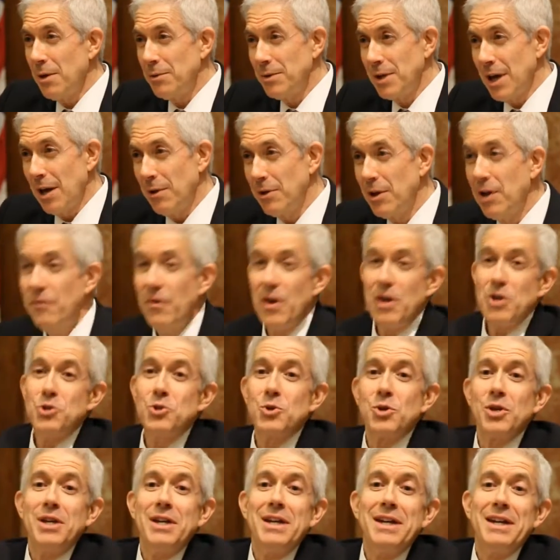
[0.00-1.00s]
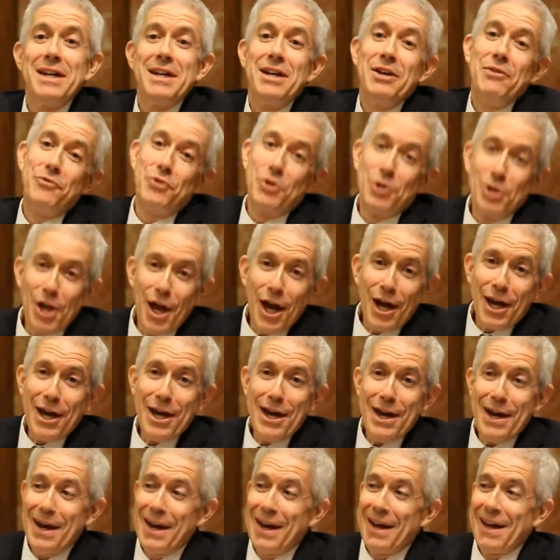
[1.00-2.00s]
down, down. Eventually, if you're
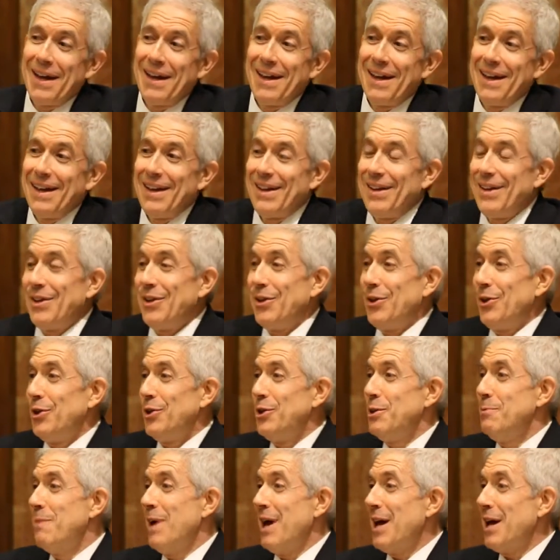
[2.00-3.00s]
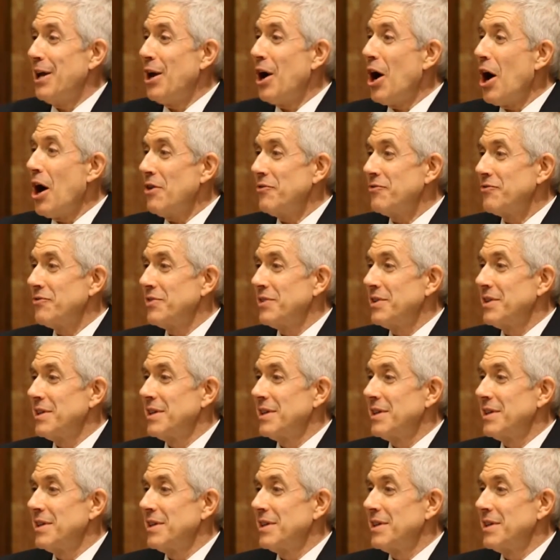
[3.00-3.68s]
lucky, you pay it off.